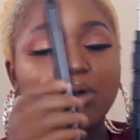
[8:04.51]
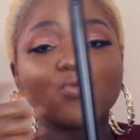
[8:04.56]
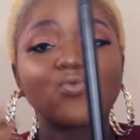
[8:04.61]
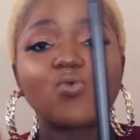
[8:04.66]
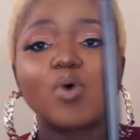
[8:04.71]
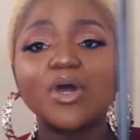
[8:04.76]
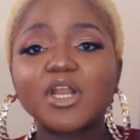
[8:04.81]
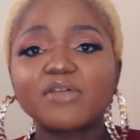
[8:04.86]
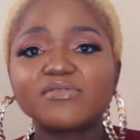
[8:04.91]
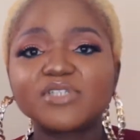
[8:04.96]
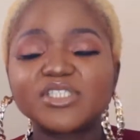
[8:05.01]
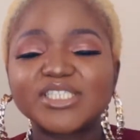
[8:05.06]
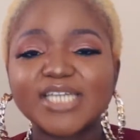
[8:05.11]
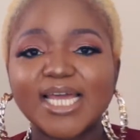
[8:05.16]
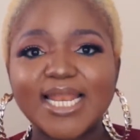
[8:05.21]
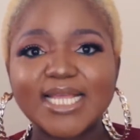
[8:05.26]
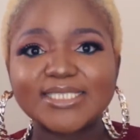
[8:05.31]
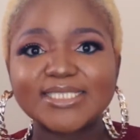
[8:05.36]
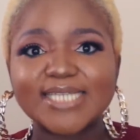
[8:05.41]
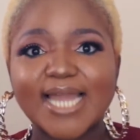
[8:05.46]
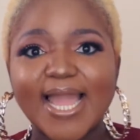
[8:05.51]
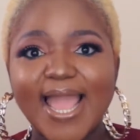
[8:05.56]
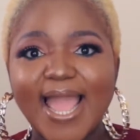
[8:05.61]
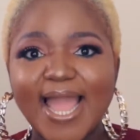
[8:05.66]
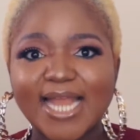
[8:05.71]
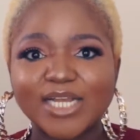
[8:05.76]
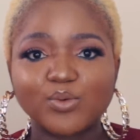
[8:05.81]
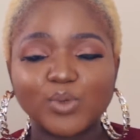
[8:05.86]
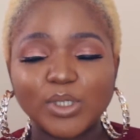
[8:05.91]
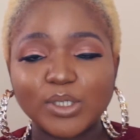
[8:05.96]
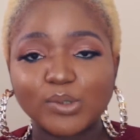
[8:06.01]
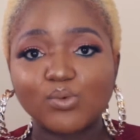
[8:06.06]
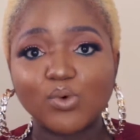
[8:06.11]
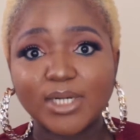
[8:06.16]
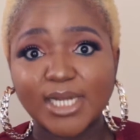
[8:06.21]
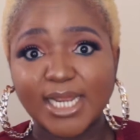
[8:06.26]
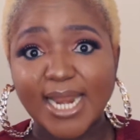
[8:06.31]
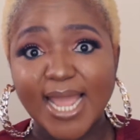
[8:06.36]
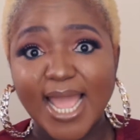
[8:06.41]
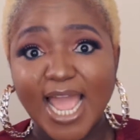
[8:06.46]
One of the challenges I had with the one
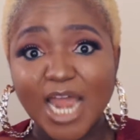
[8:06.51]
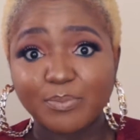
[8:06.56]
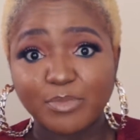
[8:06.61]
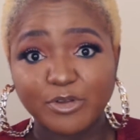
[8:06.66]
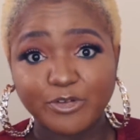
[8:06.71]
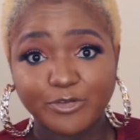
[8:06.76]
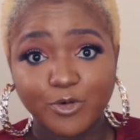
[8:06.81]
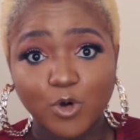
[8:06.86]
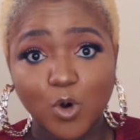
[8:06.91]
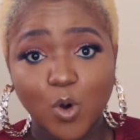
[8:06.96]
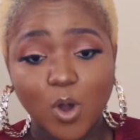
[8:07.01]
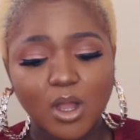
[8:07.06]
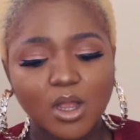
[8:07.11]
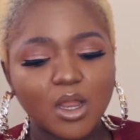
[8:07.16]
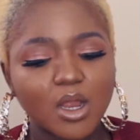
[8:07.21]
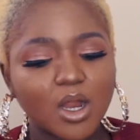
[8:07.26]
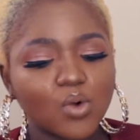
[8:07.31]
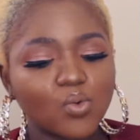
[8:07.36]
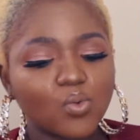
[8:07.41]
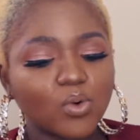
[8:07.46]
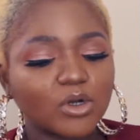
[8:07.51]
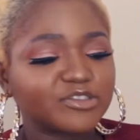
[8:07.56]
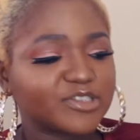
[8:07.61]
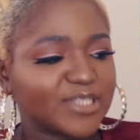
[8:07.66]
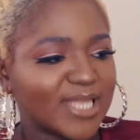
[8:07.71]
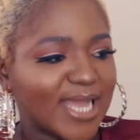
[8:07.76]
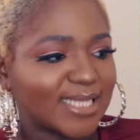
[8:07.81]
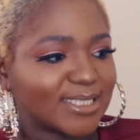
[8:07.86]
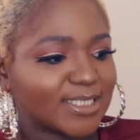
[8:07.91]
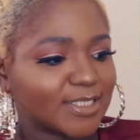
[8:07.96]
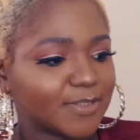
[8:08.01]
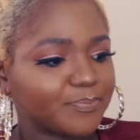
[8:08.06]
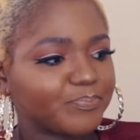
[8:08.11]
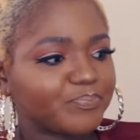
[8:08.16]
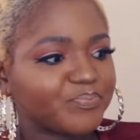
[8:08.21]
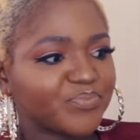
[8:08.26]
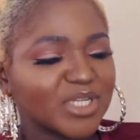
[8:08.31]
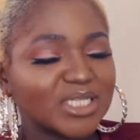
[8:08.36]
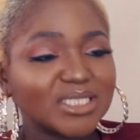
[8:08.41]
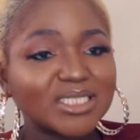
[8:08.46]
that I had before was that
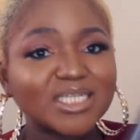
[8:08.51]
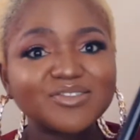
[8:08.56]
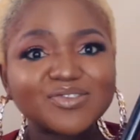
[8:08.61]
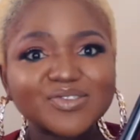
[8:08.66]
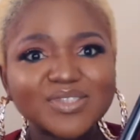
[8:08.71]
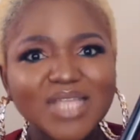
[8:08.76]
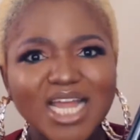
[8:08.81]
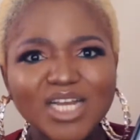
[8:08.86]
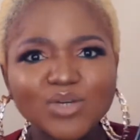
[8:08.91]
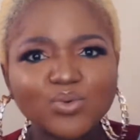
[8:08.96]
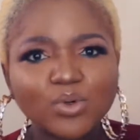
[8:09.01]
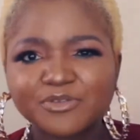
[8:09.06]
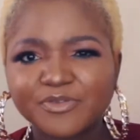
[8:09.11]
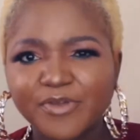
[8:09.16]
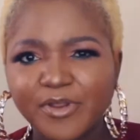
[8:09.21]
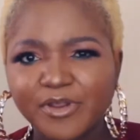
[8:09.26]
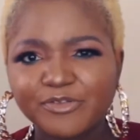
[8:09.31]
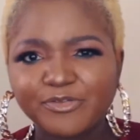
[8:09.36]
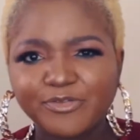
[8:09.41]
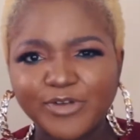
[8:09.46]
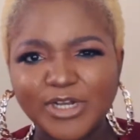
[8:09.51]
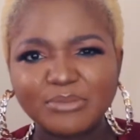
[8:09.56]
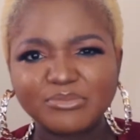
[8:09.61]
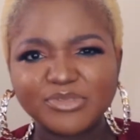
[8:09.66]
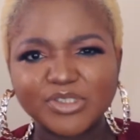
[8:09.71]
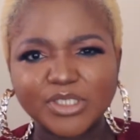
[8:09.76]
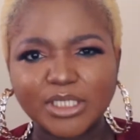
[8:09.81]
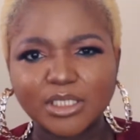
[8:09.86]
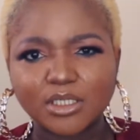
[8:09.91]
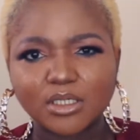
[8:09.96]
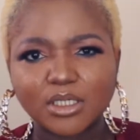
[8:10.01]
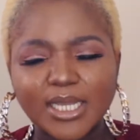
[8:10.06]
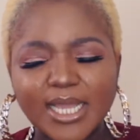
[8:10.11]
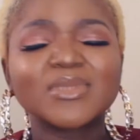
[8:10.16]
the stand was very flimsy.